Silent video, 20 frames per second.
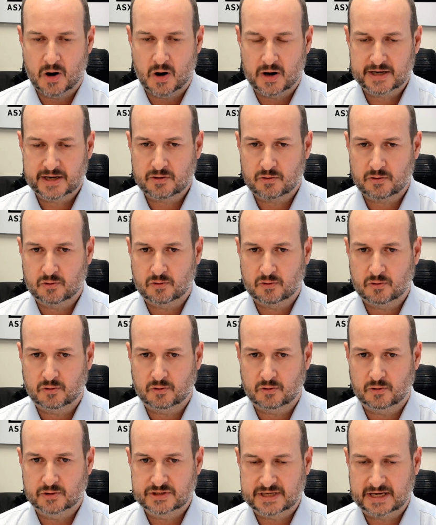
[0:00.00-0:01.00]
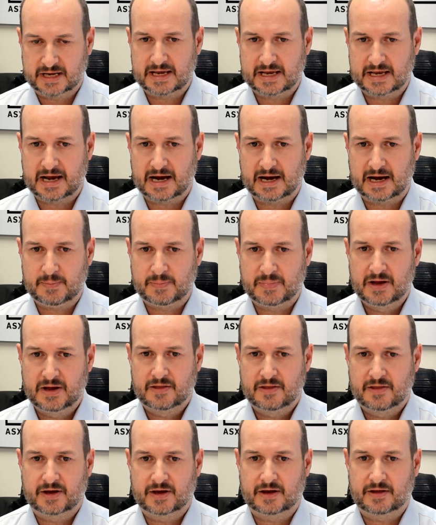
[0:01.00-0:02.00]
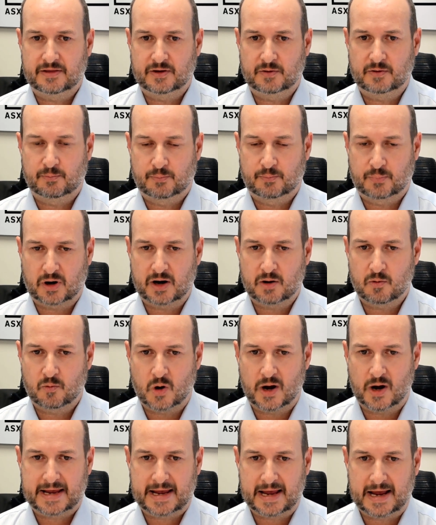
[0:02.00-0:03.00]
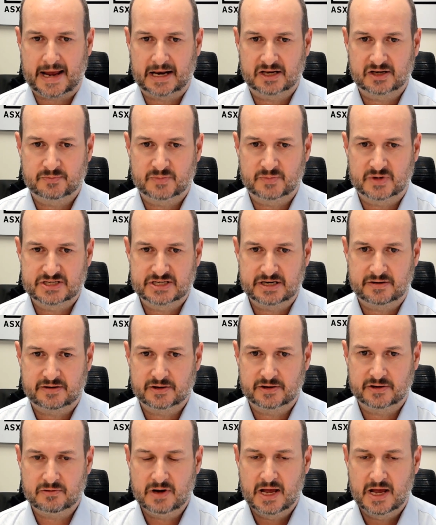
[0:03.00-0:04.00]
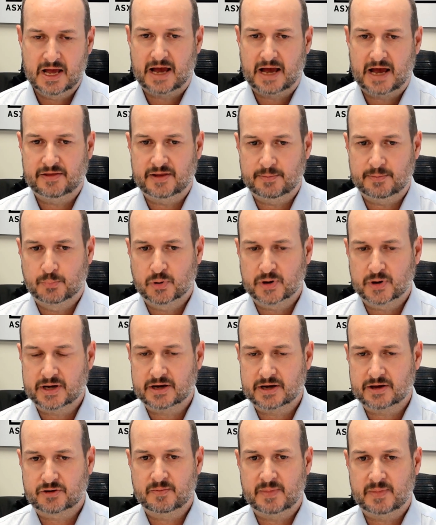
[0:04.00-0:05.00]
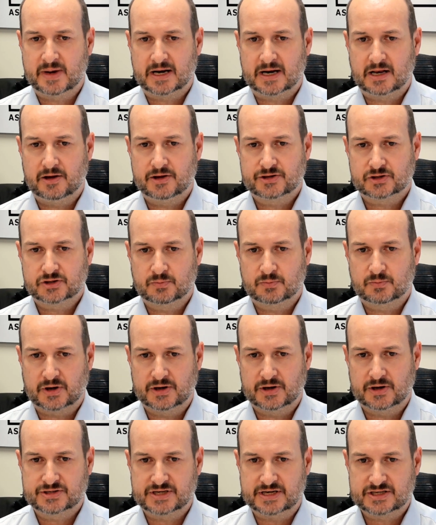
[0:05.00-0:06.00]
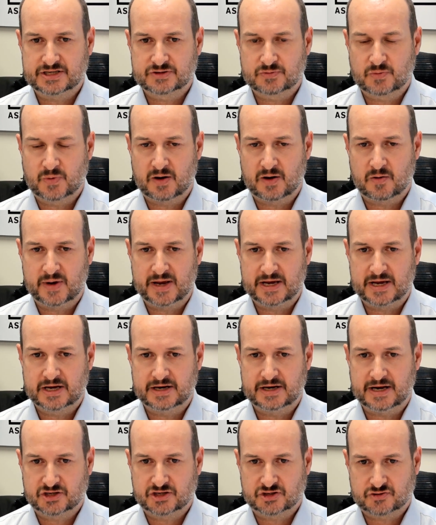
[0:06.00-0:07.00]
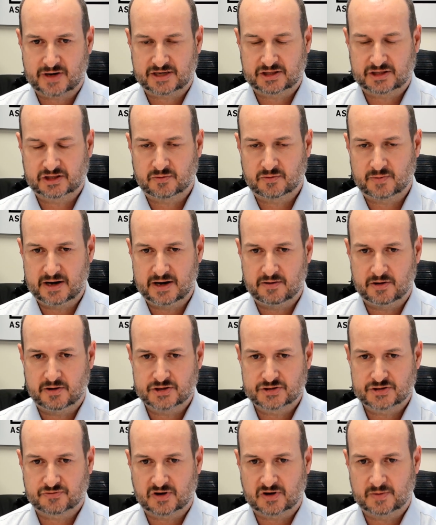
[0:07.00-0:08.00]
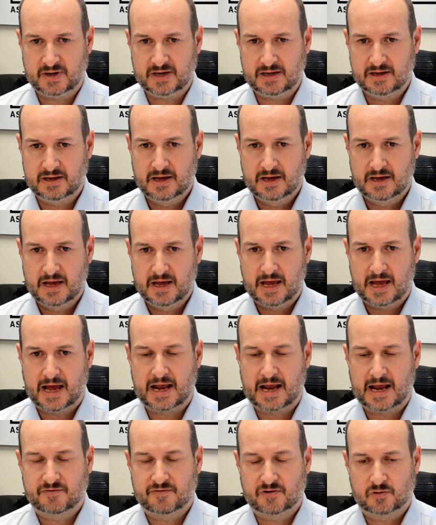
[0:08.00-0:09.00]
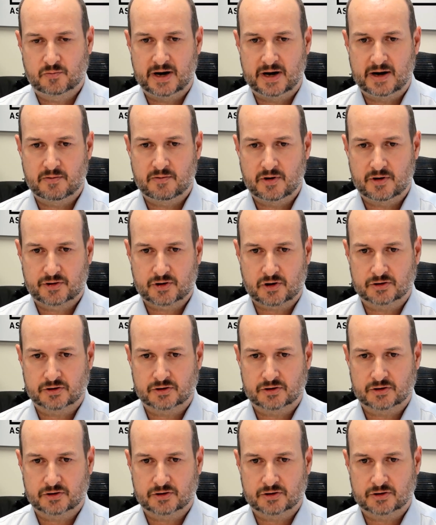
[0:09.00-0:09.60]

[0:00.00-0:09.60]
mining or digging up the bright white kaolin material and then putting it through a metallurgical process where we can extract the rare earths from it and have a rare